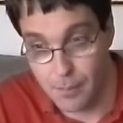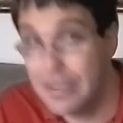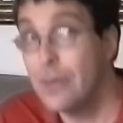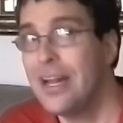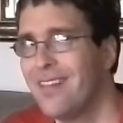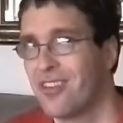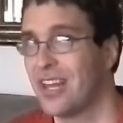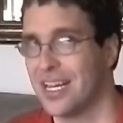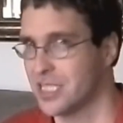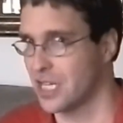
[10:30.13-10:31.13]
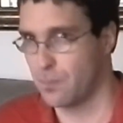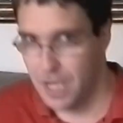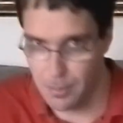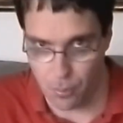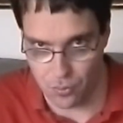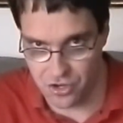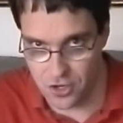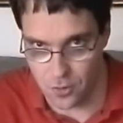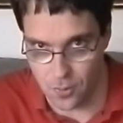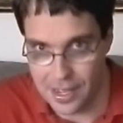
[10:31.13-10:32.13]
But you need to see us as people,
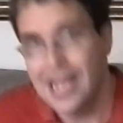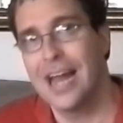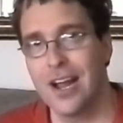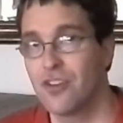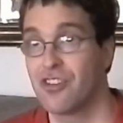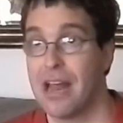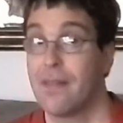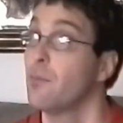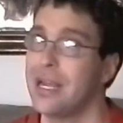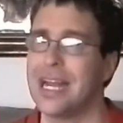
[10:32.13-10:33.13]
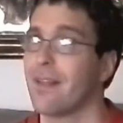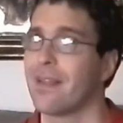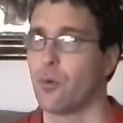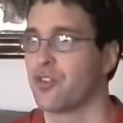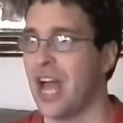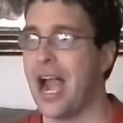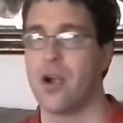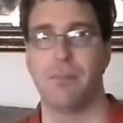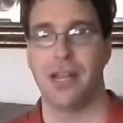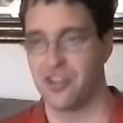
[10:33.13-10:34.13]
too, and understand that we get a little
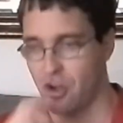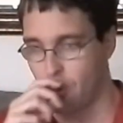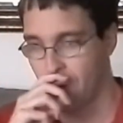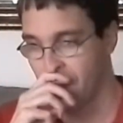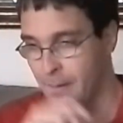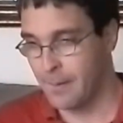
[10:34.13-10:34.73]
tired of being told,